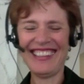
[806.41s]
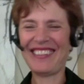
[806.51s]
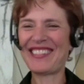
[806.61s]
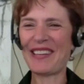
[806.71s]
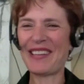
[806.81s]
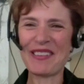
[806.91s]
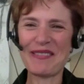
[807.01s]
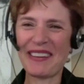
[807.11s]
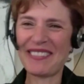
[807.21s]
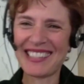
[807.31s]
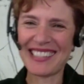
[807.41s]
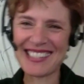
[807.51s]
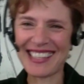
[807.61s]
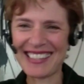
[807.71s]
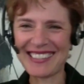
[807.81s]
There's something about when he
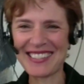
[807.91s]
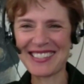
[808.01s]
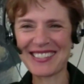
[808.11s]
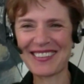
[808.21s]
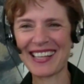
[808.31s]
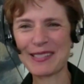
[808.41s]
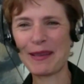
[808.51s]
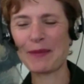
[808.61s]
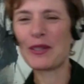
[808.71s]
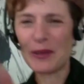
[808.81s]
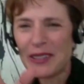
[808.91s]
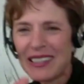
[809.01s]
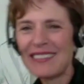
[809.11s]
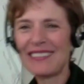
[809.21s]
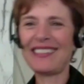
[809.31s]
does that, it just cracks me up. So,
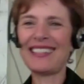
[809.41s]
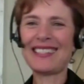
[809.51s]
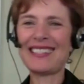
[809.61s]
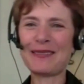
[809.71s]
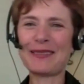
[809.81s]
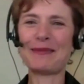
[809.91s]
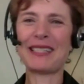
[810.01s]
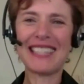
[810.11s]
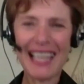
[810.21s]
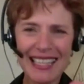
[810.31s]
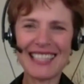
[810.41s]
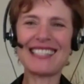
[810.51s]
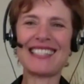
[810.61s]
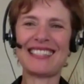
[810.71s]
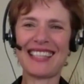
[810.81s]
easy windmill, take it
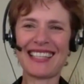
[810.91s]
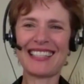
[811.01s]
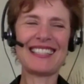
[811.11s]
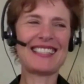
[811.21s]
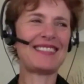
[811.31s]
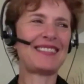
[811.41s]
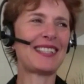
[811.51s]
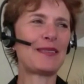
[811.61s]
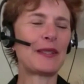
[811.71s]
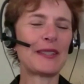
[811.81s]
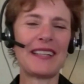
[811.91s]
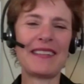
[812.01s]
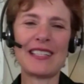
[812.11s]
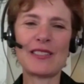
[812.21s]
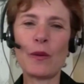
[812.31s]
easy, we can work
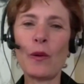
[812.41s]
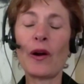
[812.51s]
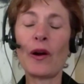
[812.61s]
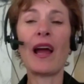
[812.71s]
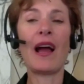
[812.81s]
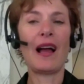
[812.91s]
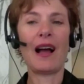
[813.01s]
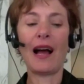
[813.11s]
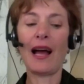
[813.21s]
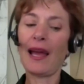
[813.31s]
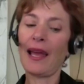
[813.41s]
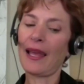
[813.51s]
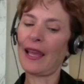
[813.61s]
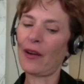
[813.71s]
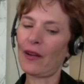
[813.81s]
on this. Or,
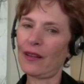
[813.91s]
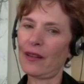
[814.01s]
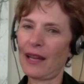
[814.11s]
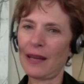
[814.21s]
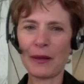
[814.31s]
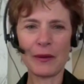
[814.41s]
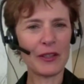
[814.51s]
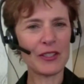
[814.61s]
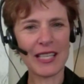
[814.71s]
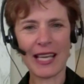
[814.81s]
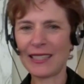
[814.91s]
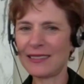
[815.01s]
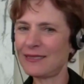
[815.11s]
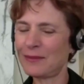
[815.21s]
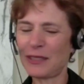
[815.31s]
I care a lot about what you're
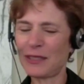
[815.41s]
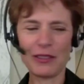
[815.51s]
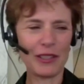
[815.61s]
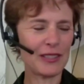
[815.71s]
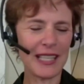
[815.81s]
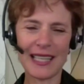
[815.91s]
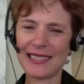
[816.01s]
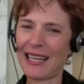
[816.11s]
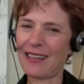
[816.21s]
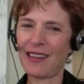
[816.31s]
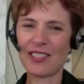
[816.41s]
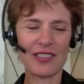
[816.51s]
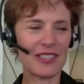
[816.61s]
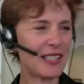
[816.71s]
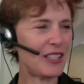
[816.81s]
saying, but if you don't take it down a
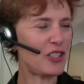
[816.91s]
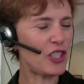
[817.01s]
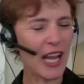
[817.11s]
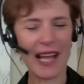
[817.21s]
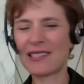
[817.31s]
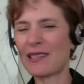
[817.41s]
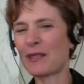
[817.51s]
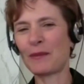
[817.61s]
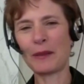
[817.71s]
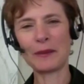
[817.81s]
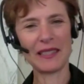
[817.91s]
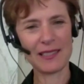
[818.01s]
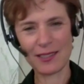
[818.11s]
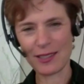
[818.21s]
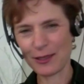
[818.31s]
notch, there isn't a chance I'm going to be able to
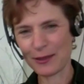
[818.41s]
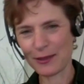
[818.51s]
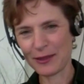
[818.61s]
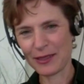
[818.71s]
listen to you.